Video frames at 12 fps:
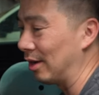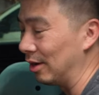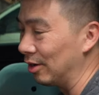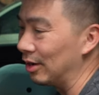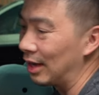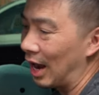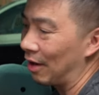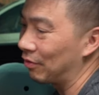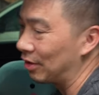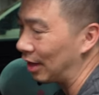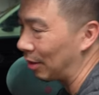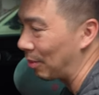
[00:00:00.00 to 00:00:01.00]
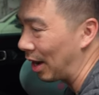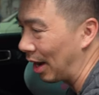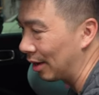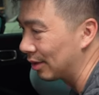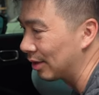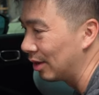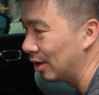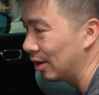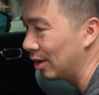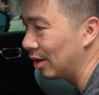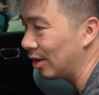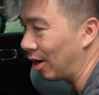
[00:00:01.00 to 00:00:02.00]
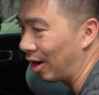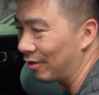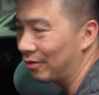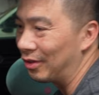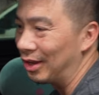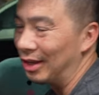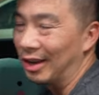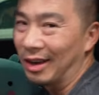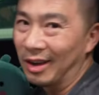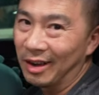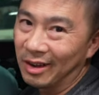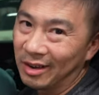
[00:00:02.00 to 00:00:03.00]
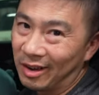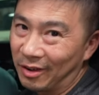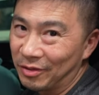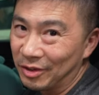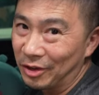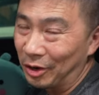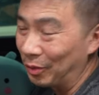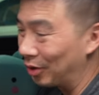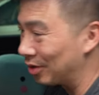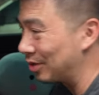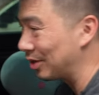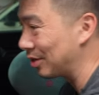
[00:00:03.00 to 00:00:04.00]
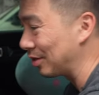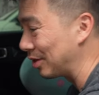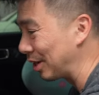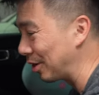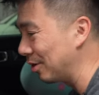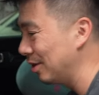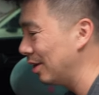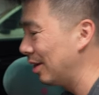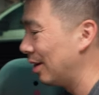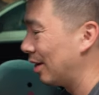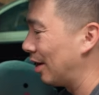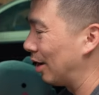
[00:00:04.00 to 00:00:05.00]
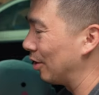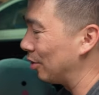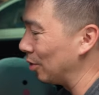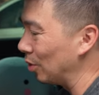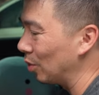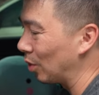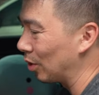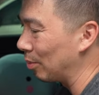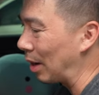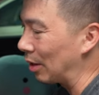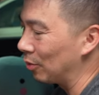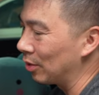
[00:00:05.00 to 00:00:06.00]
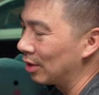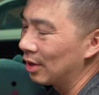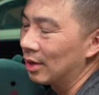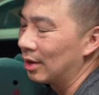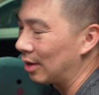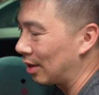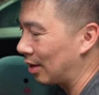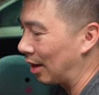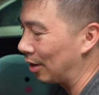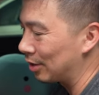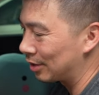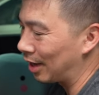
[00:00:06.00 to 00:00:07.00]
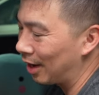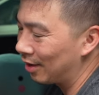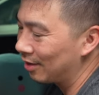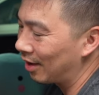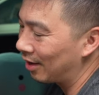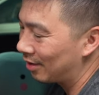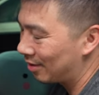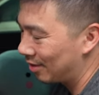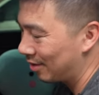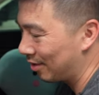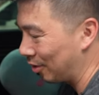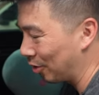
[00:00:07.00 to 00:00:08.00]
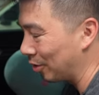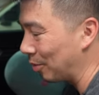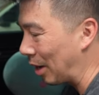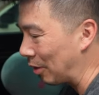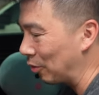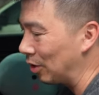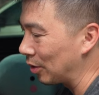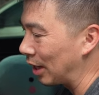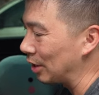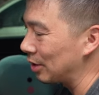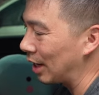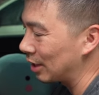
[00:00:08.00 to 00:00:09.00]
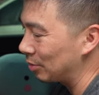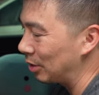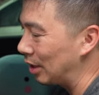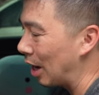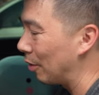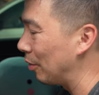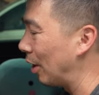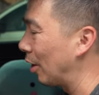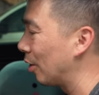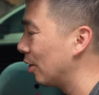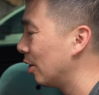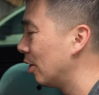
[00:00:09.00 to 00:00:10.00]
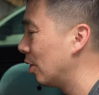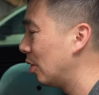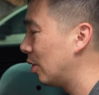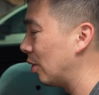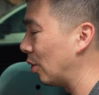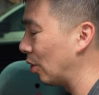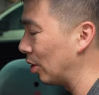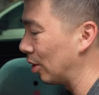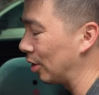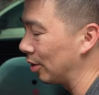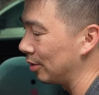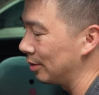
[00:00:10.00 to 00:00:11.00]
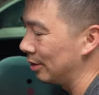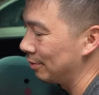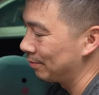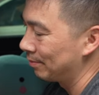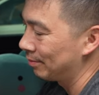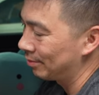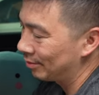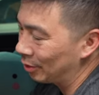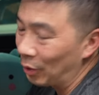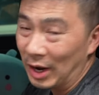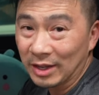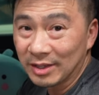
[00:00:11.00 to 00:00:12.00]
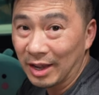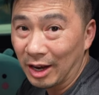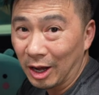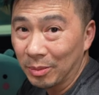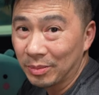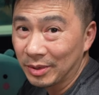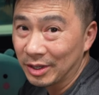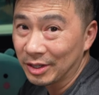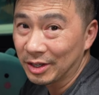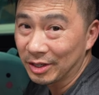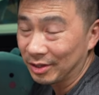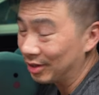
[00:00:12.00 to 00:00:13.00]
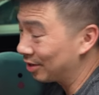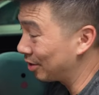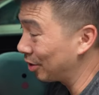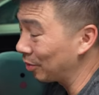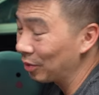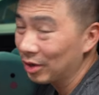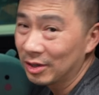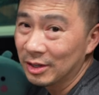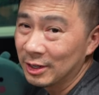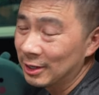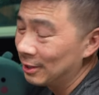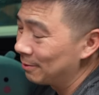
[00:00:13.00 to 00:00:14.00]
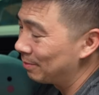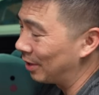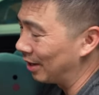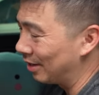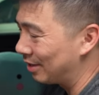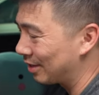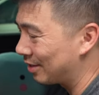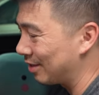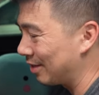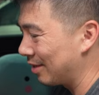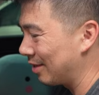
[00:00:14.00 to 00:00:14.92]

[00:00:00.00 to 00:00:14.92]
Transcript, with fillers: I'd literally have to take my hands off the, uh, off the steering wheel just to signal. And then two, where the button, I understand that, you know, the button relocation has to be down there or the way it's set up just because of the steering wheel. But it just,